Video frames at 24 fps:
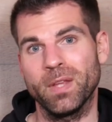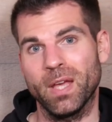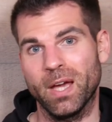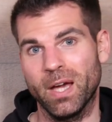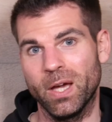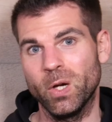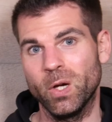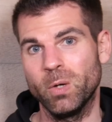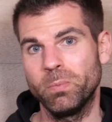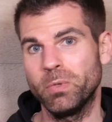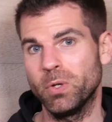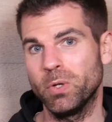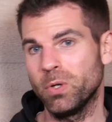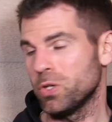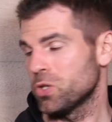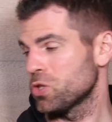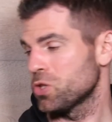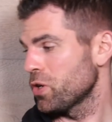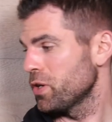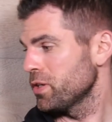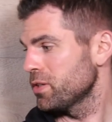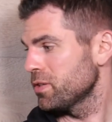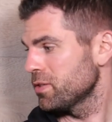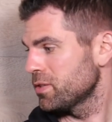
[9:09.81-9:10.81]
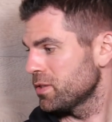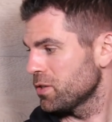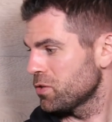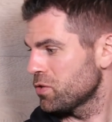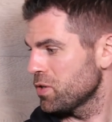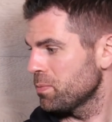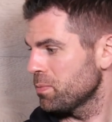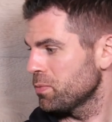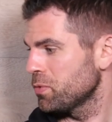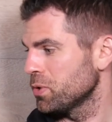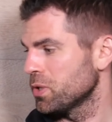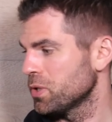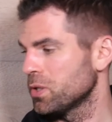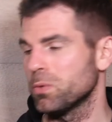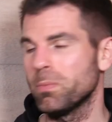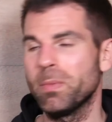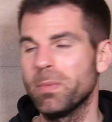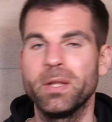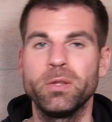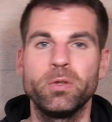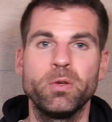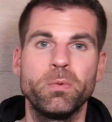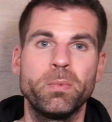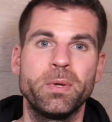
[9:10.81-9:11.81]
I hope you enjoyed the trip to the Domaine du